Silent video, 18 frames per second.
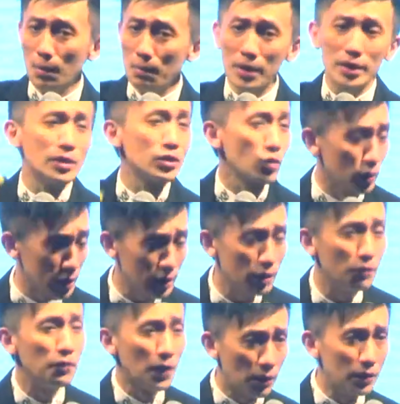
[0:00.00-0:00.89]
a month is
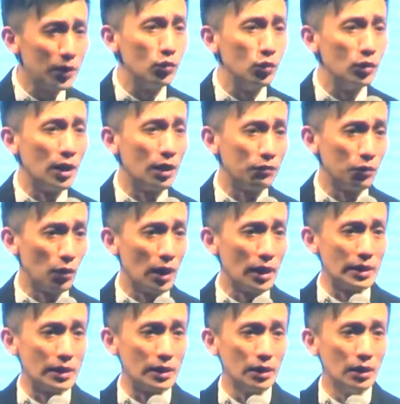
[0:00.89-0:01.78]
considered very good for
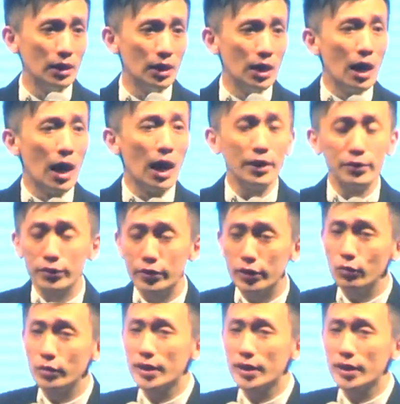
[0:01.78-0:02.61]
us. Until